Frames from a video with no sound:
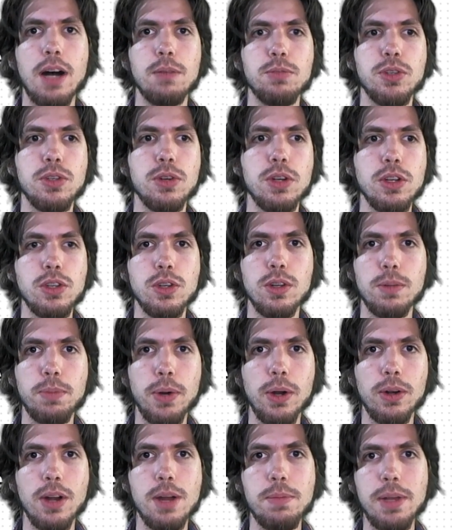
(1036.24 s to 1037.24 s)
traditional
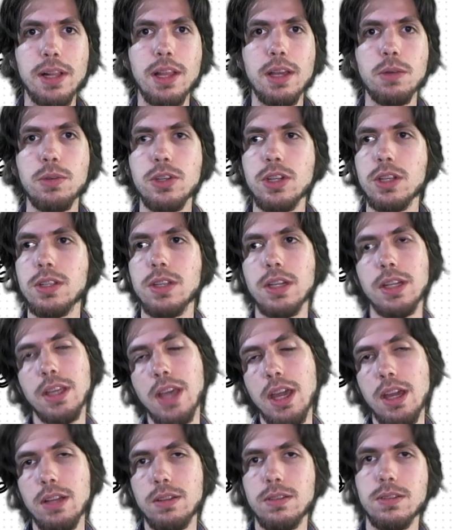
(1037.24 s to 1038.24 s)
programming languages, and
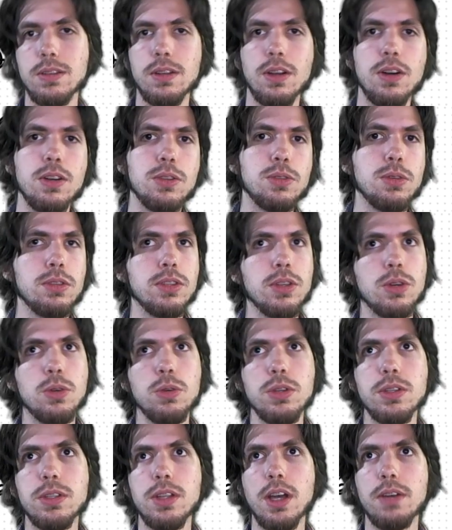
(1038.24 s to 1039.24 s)
gates and all sorts of
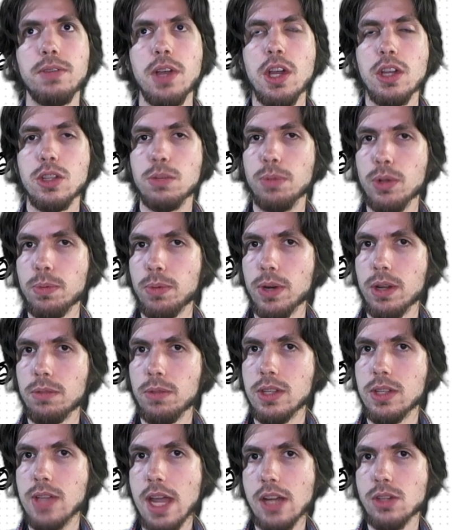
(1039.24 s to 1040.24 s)
cool stuff. So Blueprint
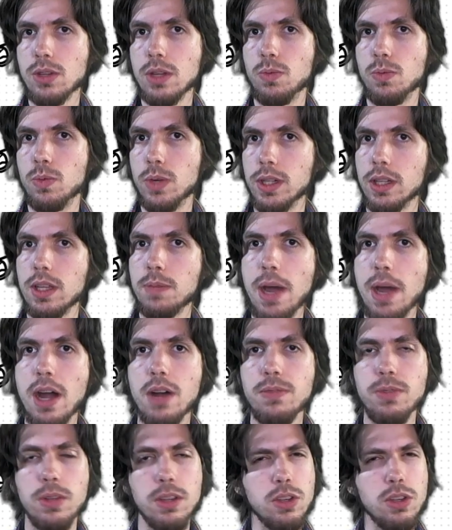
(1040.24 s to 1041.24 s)
is actually really
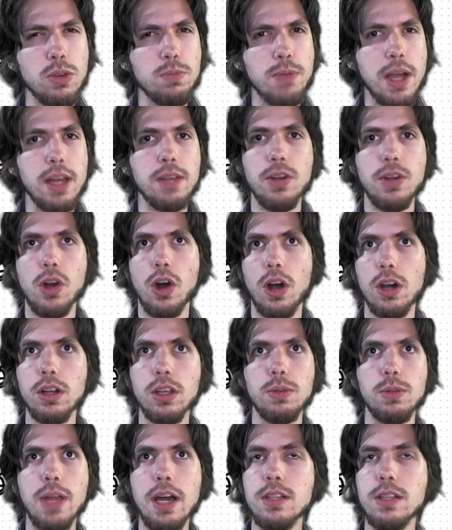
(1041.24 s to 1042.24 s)
powerful, and you might even
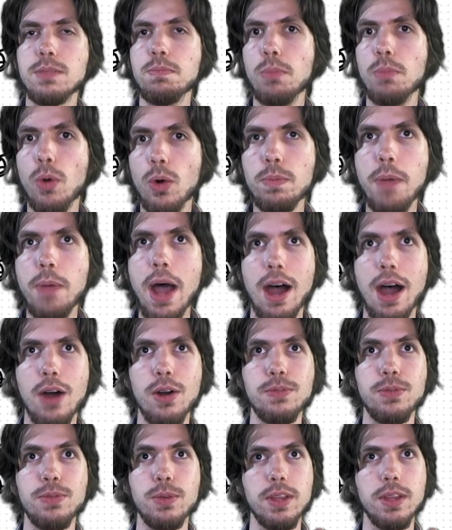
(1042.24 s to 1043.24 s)
argue that it's more
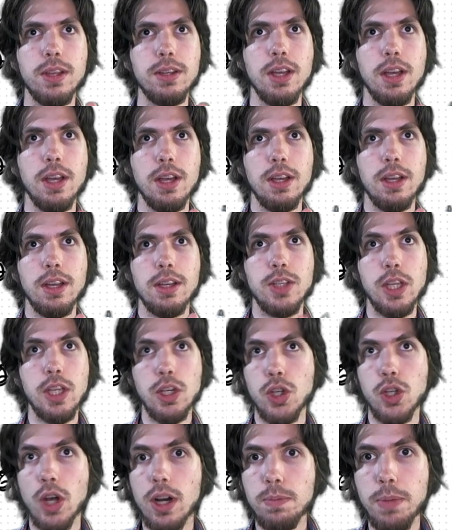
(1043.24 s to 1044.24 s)
powerful than C#
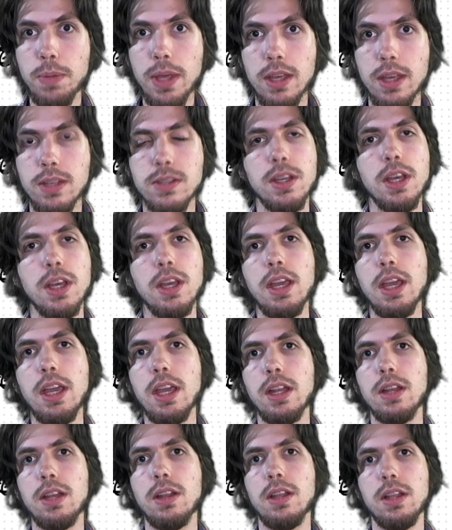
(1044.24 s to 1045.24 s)
is
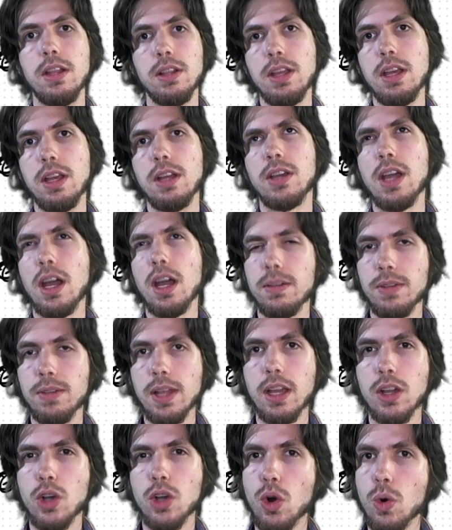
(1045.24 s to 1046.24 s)
in it kind of
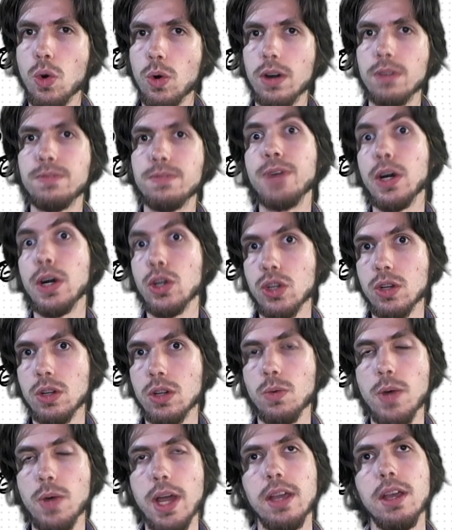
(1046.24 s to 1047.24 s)
like a core
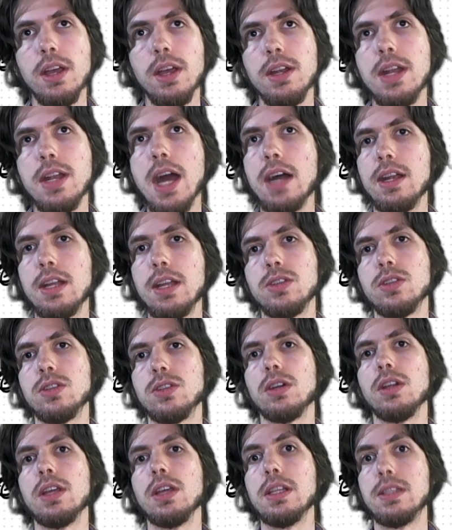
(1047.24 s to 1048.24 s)
functional way, not
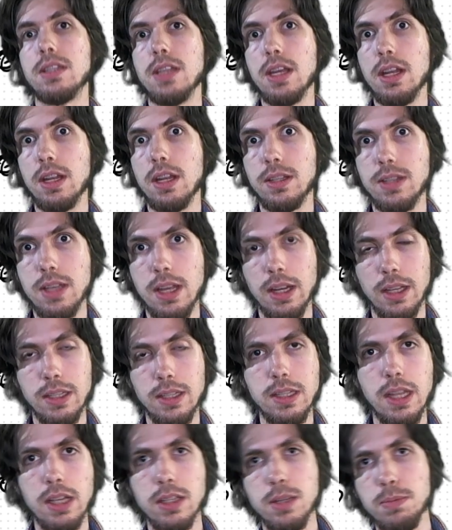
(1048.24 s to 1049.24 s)
necessarily in its
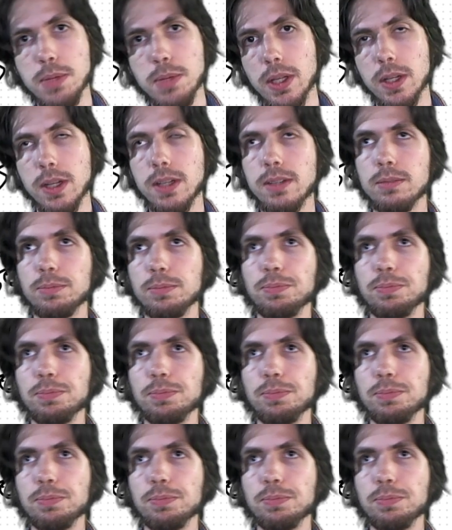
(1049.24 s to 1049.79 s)
extensibility.